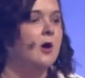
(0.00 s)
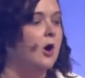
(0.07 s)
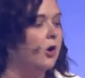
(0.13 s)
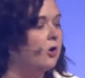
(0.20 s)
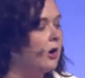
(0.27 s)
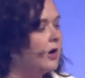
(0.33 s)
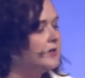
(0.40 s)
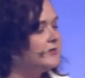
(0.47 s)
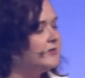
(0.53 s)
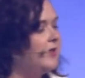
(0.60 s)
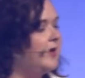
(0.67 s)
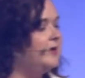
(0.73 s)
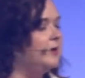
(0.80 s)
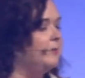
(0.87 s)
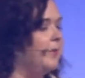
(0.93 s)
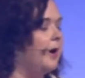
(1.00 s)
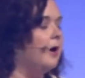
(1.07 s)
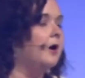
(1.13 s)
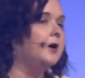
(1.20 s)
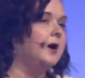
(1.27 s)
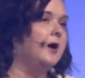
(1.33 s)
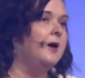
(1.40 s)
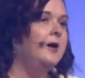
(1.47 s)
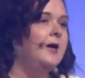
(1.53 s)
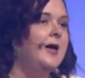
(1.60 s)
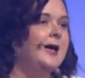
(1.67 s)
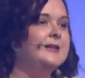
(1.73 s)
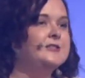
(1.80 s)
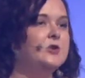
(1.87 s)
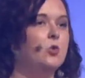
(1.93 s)
across Latin America,
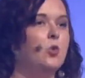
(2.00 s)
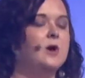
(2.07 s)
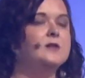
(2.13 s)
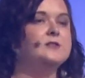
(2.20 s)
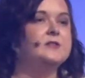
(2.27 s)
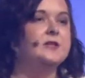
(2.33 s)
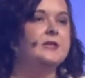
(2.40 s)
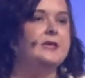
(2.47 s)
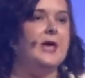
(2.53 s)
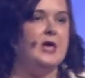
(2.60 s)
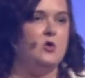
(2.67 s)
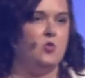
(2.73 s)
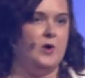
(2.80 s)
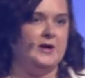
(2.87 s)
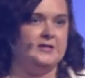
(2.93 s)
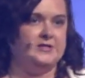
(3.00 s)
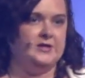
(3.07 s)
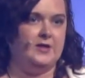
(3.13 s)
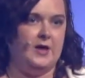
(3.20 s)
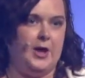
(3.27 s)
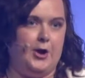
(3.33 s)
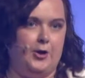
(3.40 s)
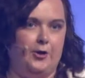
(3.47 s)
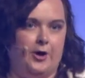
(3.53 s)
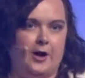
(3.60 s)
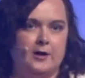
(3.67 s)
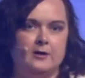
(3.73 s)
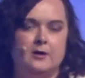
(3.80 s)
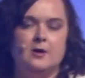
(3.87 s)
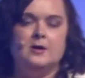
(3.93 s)
as it was the gateway to the
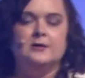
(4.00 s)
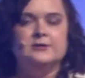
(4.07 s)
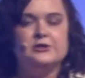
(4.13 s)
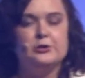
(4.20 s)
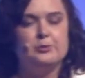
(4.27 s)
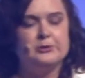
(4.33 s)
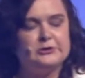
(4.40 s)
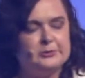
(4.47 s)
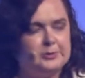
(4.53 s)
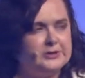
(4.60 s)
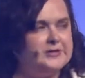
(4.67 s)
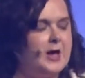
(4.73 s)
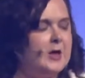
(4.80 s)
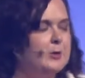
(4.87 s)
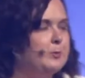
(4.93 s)
internet. So to put that in